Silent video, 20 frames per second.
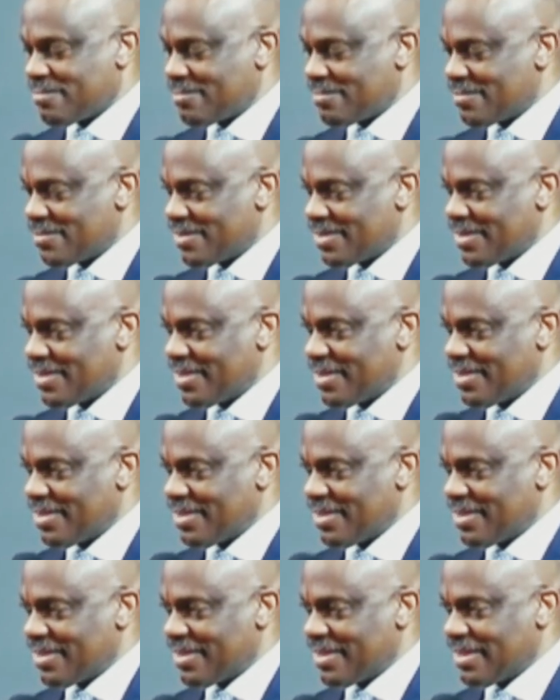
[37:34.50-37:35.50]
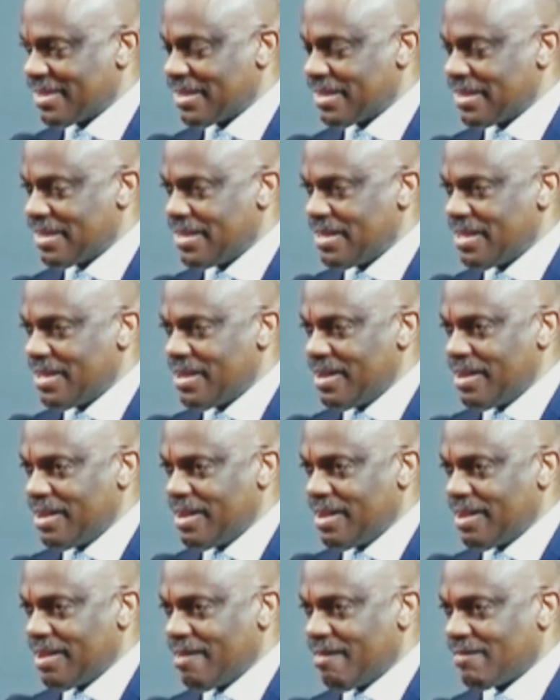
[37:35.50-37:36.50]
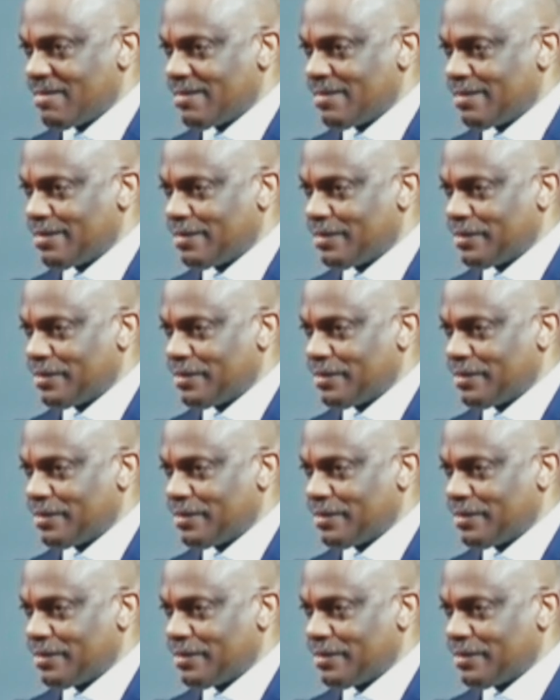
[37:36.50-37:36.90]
Nobody speaks.